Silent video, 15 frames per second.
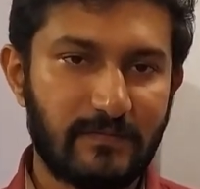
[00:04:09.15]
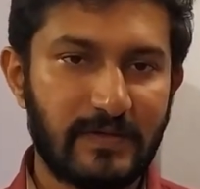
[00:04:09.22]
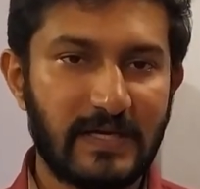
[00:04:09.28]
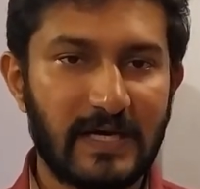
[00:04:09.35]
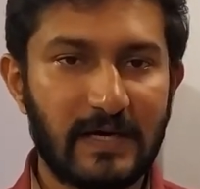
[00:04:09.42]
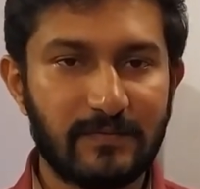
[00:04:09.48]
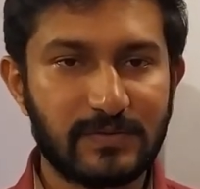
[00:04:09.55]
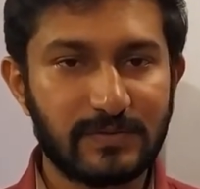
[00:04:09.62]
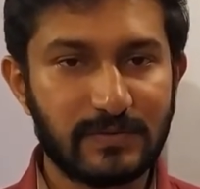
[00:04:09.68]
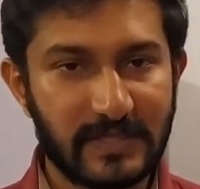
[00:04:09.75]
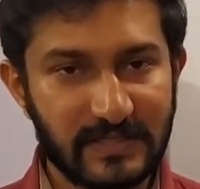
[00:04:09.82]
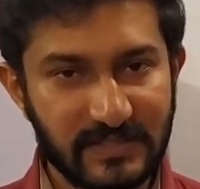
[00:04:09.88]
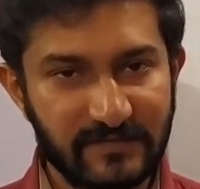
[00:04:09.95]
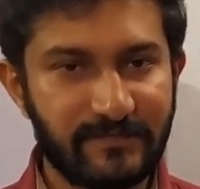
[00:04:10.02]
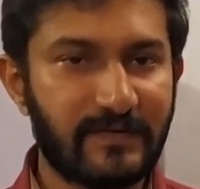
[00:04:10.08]
We have to
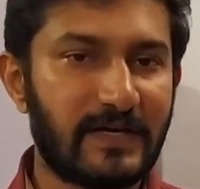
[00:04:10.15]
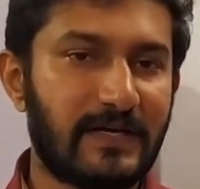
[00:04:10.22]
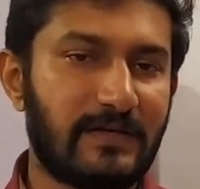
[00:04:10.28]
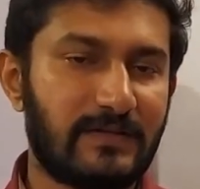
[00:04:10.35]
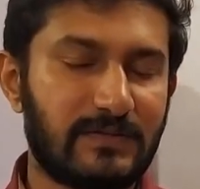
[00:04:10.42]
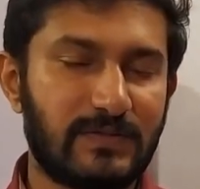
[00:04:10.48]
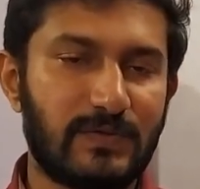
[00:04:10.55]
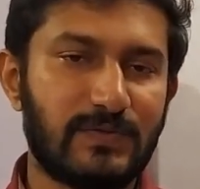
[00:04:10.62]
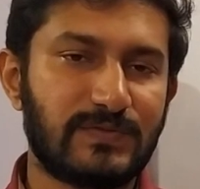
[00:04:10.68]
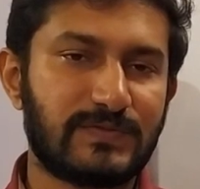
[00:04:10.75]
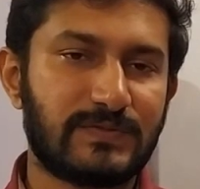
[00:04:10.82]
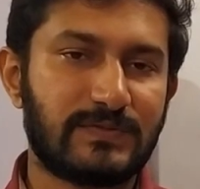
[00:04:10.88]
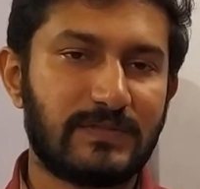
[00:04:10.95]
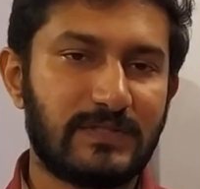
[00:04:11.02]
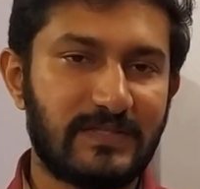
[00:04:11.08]
rectify
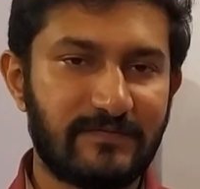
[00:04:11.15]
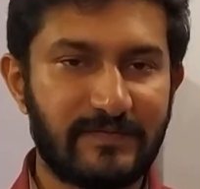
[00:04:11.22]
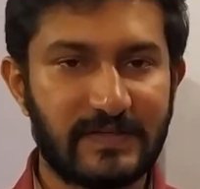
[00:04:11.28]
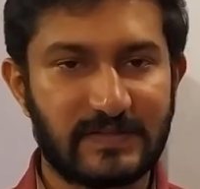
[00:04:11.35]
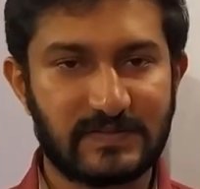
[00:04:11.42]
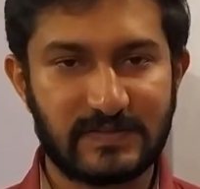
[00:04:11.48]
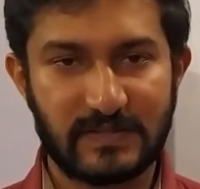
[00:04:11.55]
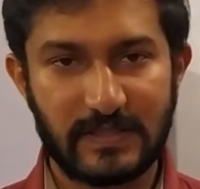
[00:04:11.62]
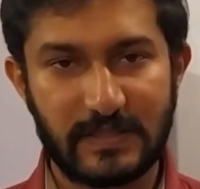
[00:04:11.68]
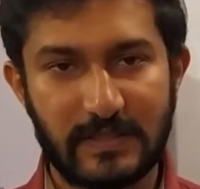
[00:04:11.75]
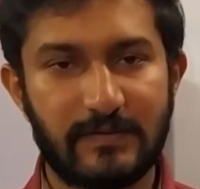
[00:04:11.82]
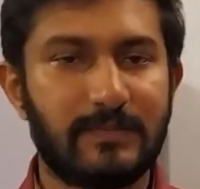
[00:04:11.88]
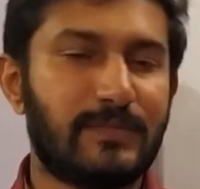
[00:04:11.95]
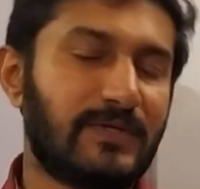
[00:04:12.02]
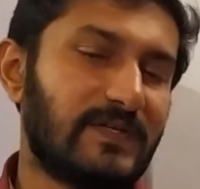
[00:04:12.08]
those defects
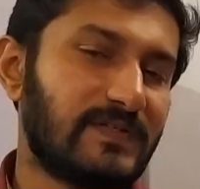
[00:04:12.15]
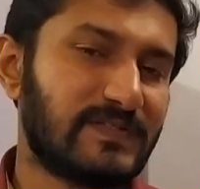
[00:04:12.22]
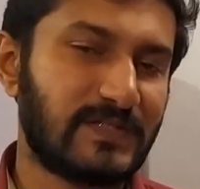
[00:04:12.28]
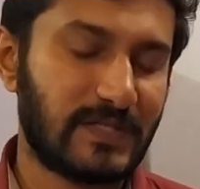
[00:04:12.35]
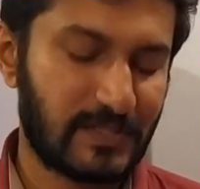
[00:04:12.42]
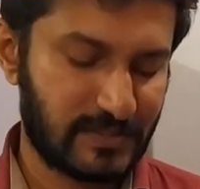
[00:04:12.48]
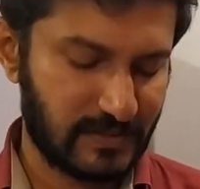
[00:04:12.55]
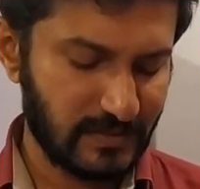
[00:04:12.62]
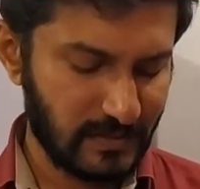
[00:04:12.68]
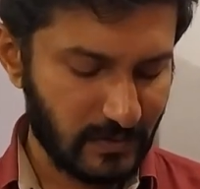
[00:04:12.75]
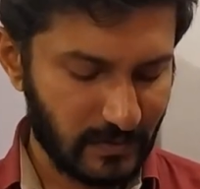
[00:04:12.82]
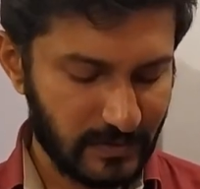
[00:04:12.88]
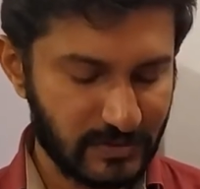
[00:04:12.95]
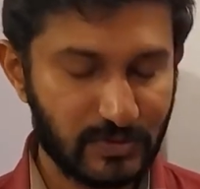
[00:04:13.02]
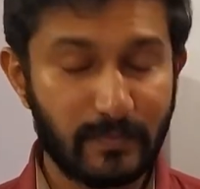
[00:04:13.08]
in our pronunciation
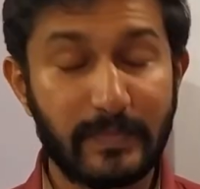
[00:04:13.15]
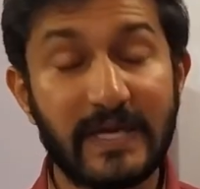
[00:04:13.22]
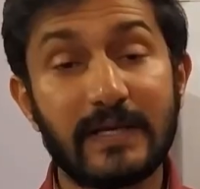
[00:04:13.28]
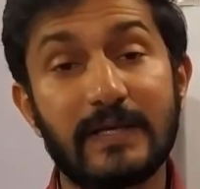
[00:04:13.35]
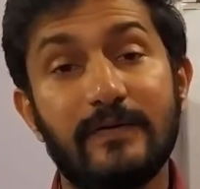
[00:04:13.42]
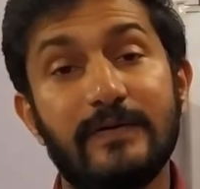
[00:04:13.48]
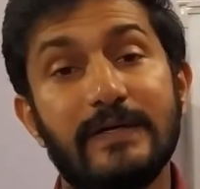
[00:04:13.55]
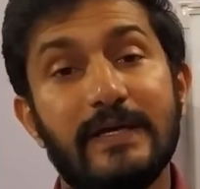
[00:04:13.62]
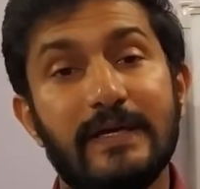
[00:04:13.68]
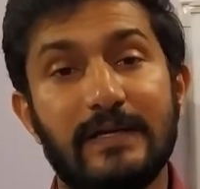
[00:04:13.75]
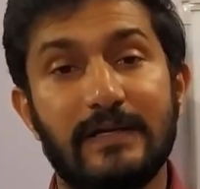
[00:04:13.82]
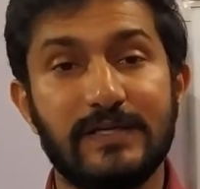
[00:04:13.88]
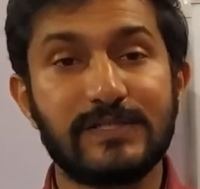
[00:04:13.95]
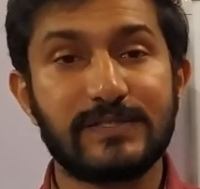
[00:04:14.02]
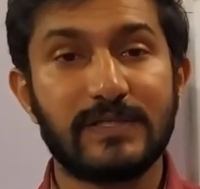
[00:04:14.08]
in order to make our
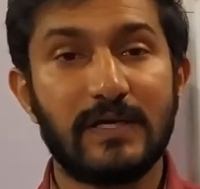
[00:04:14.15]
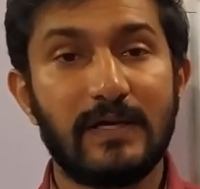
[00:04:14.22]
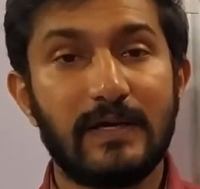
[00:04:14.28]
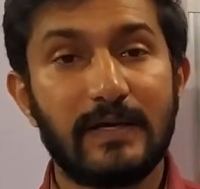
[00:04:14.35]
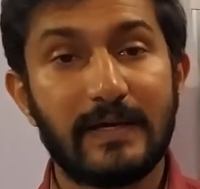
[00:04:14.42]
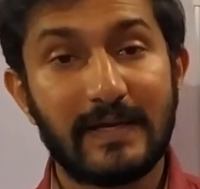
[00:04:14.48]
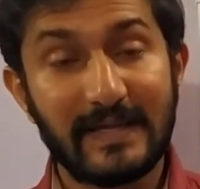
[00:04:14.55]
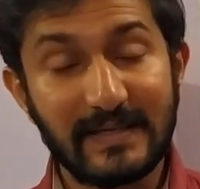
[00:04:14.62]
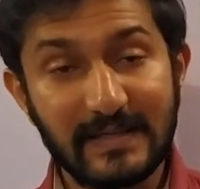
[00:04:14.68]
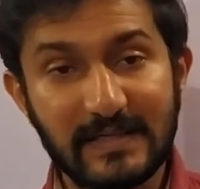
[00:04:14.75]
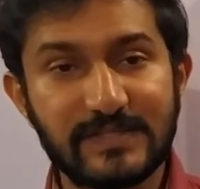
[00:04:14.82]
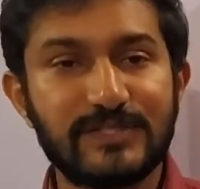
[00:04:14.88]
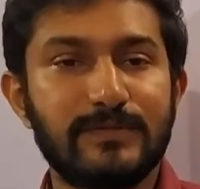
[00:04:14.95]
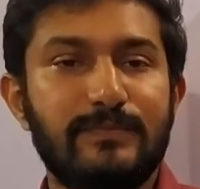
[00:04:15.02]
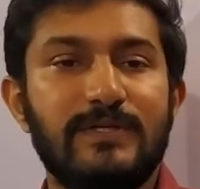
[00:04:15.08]
English
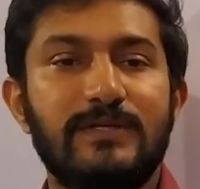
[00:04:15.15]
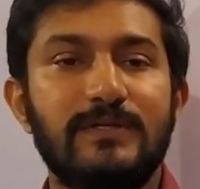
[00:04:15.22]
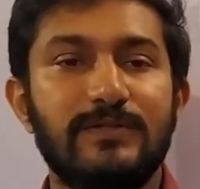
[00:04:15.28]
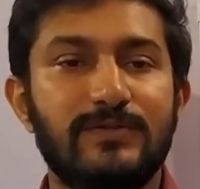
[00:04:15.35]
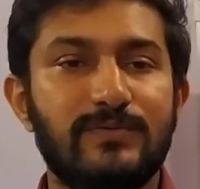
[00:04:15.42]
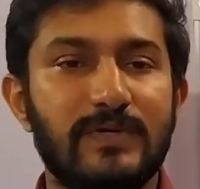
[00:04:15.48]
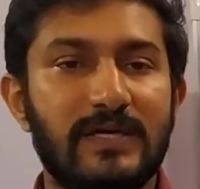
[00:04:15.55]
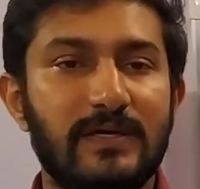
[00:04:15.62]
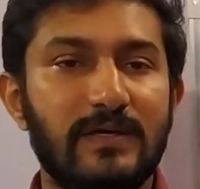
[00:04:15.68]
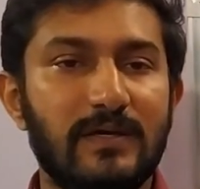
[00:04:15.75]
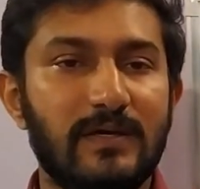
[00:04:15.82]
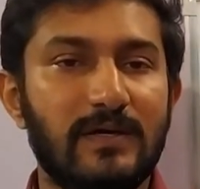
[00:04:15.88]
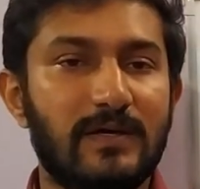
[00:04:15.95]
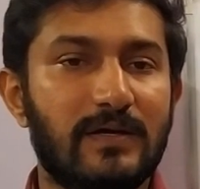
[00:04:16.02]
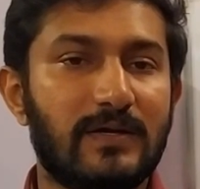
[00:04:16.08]
intelligible to a
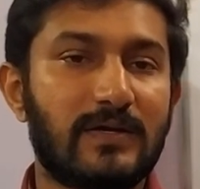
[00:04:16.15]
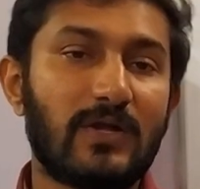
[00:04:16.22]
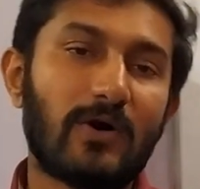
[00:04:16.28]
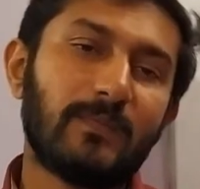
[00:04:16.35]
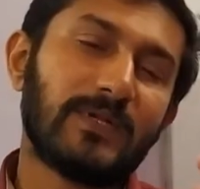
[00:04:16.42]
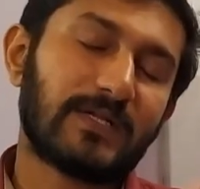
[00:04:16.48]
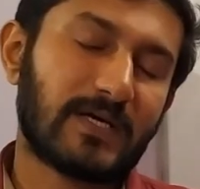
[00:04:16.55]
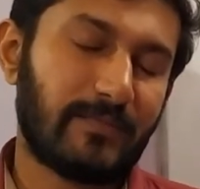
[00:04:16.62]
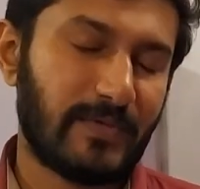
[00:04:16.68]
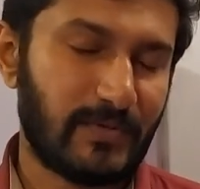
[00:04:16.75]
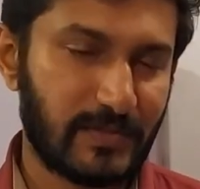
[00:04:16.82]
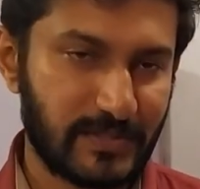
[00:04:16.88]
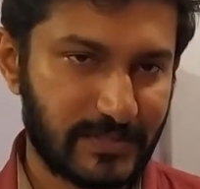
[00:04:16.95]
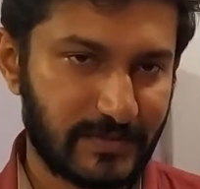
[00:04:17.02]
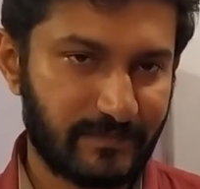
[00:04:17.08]
global
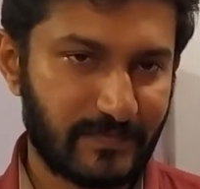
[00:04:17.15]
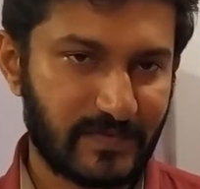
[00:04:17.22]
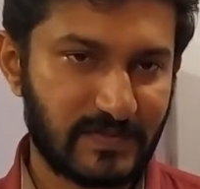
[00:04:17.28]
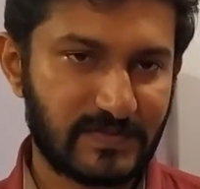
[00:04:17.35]
community.